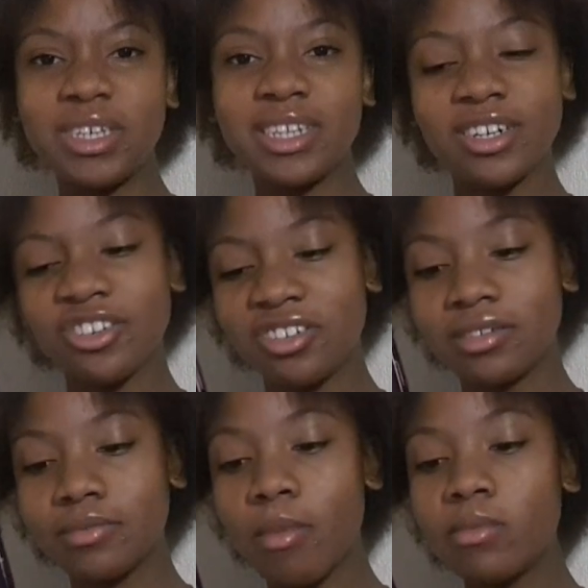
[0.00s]
be that
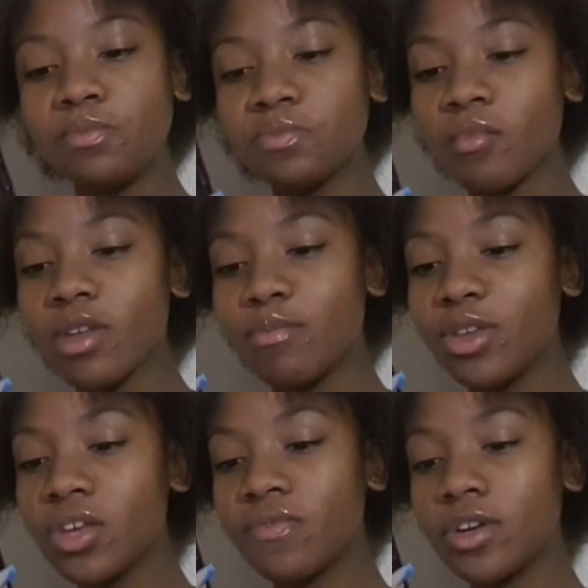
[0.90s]
girl
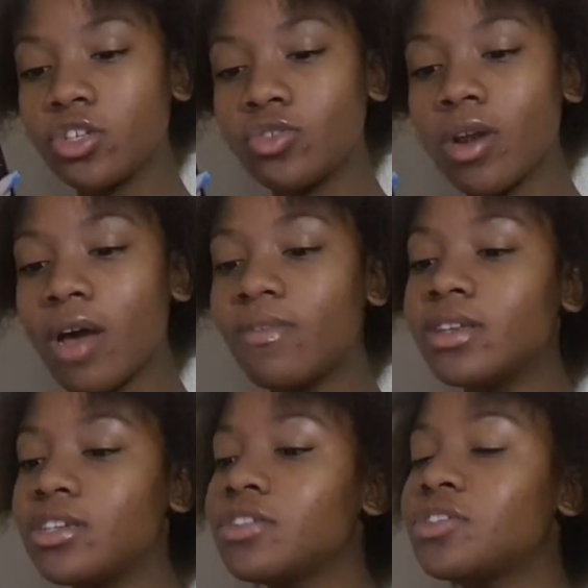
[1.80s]
be the first to laugh in
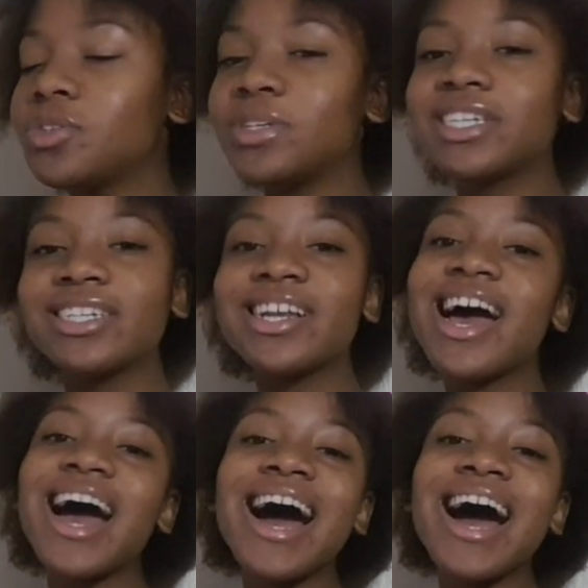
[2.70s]
a serious situation